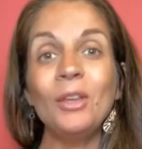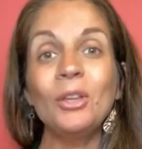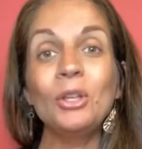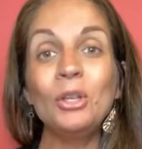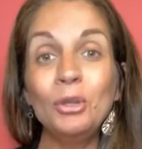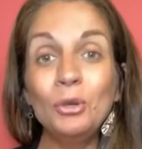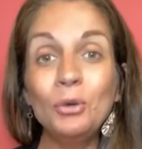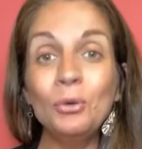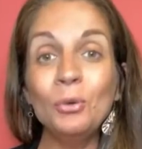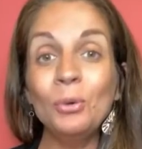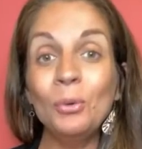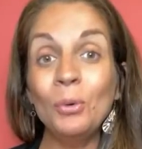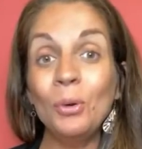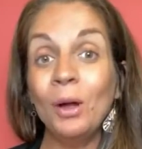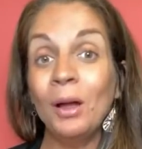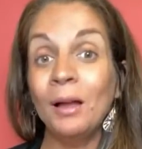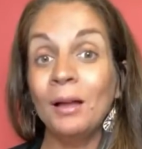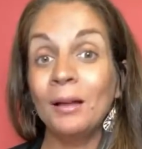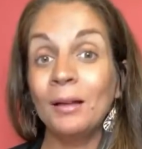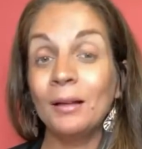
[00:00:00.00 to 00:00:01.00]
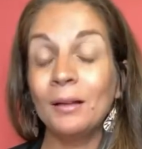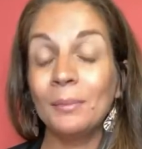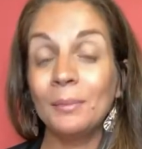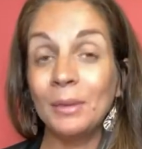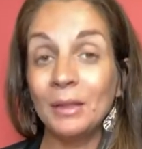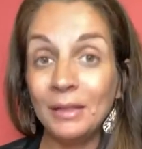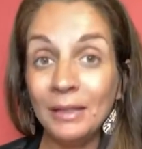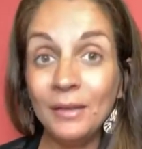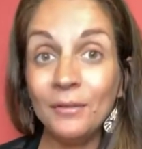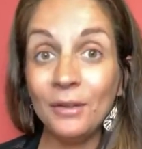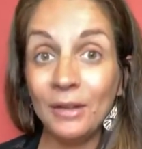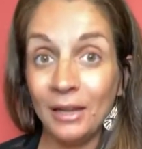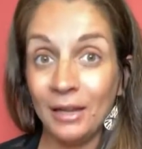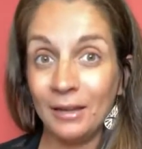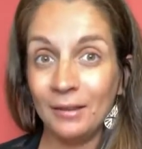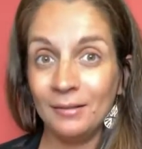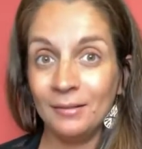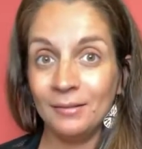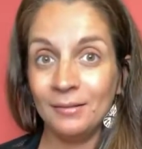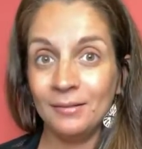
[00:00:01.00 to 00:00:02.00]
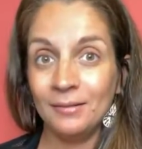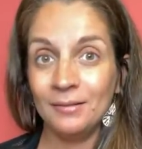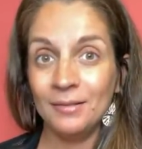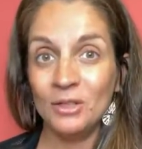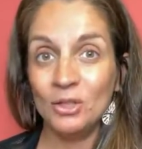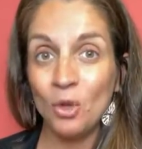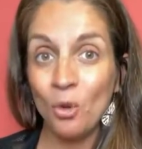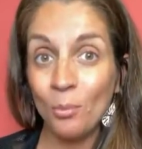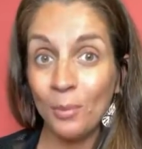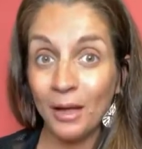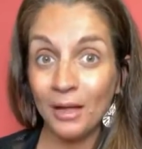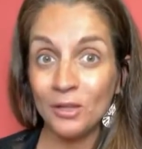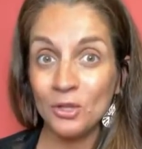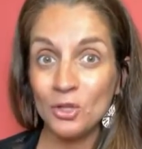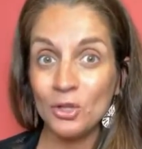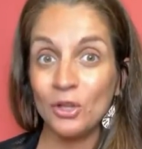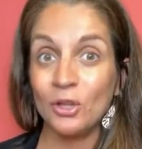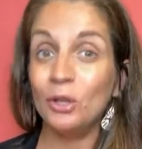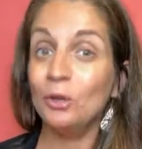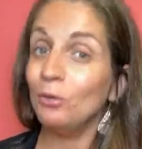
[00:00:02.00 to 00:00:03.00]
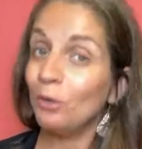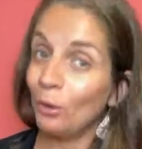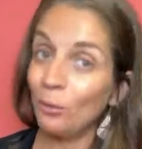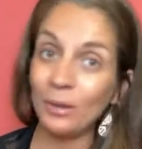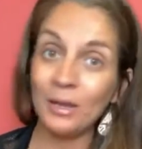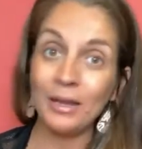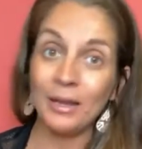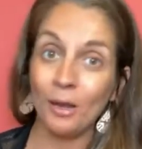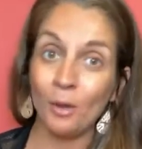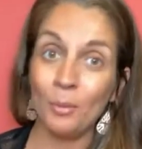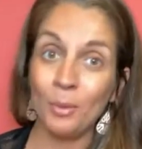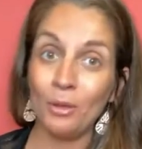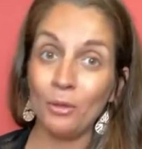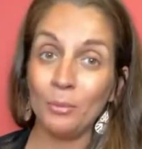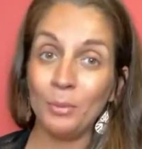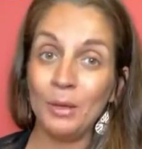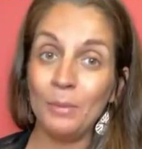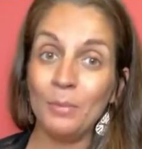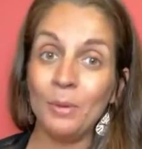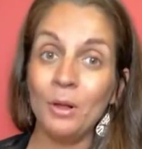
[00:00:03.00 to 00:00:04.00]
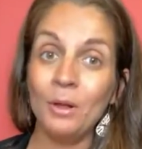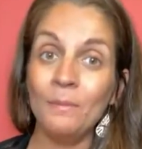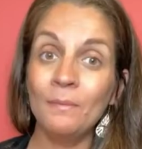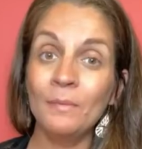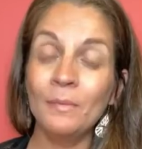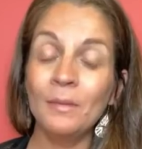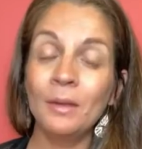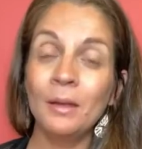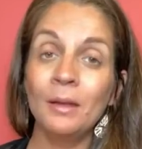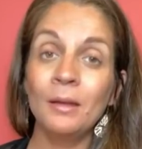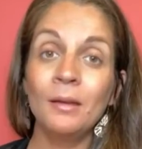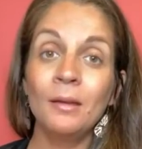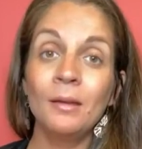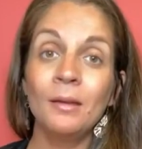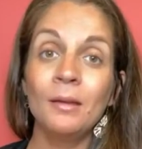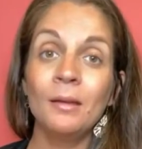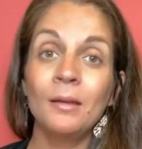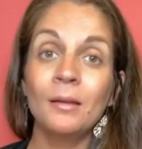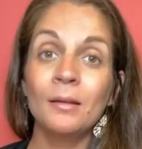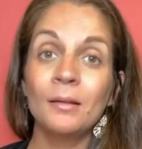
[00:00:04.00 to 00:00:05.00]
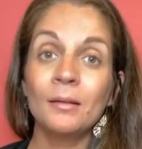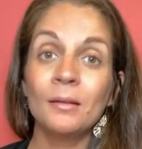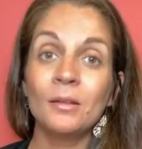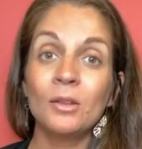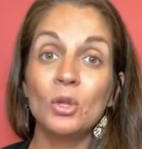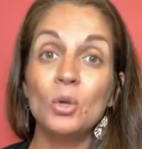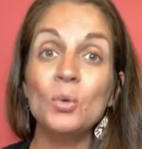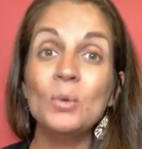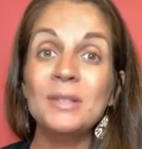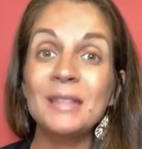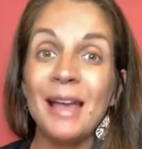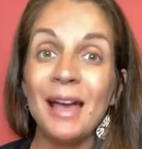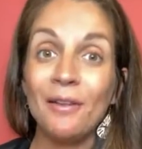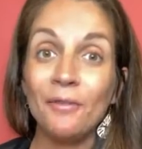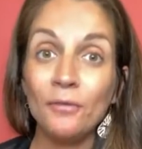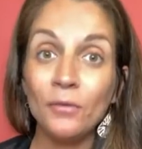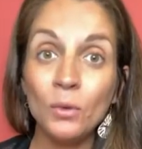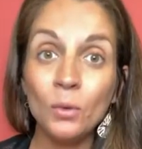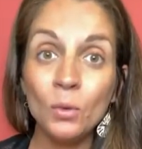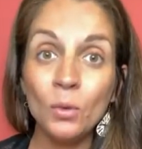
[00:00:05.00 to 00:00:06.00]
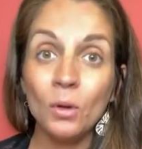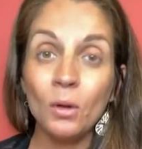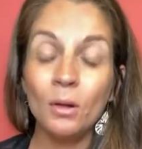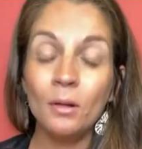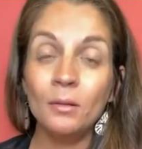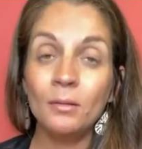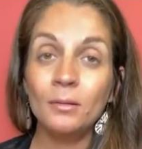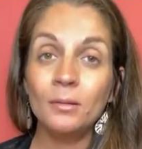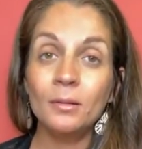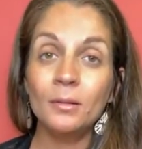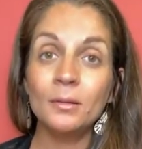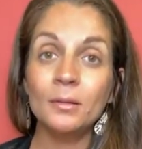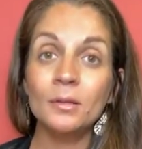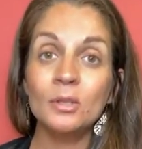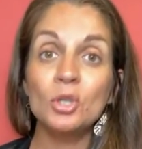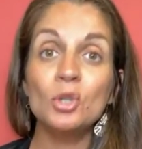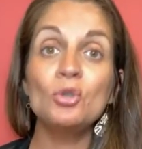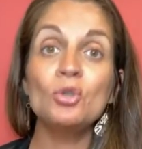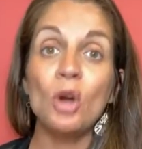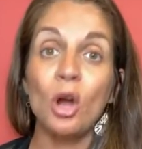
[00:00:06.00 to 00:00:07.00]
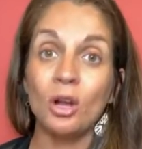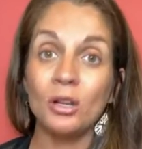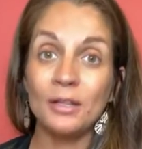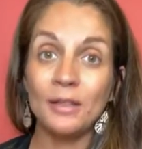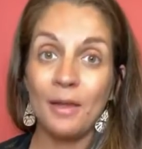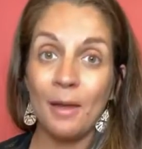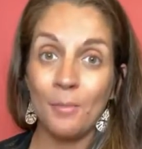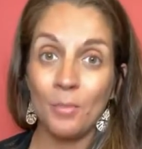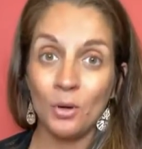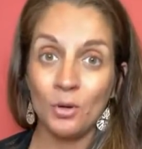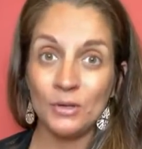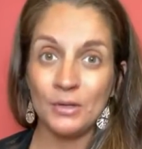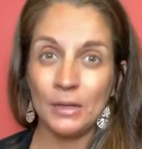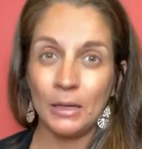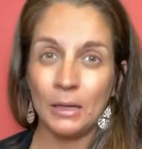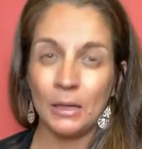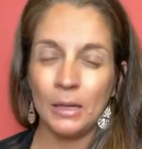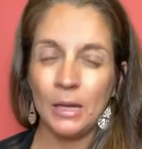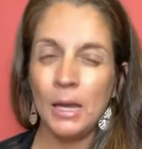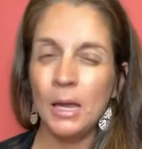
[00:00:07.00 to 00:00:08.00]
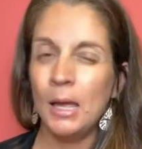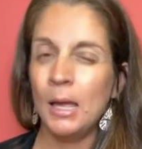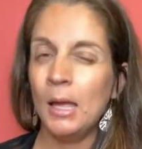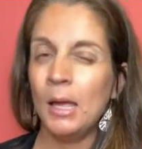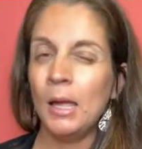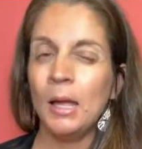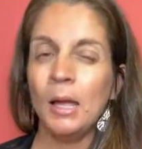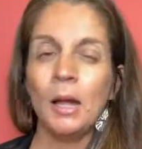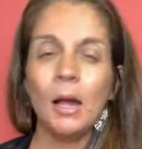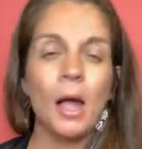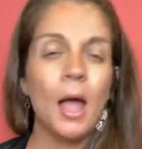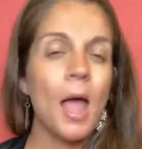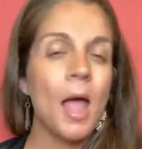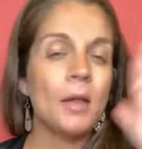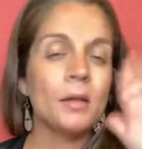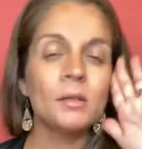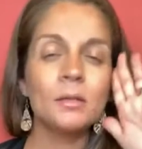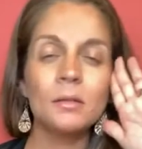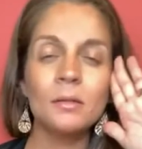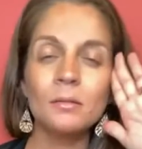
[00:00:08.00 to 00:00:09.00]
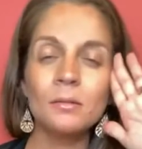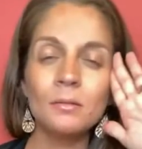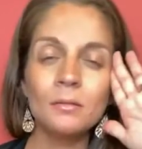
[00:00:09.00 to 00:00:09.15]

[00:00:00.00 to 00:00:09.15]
you believe in it so much that you know it can help other people, use that fuel to talk to that person and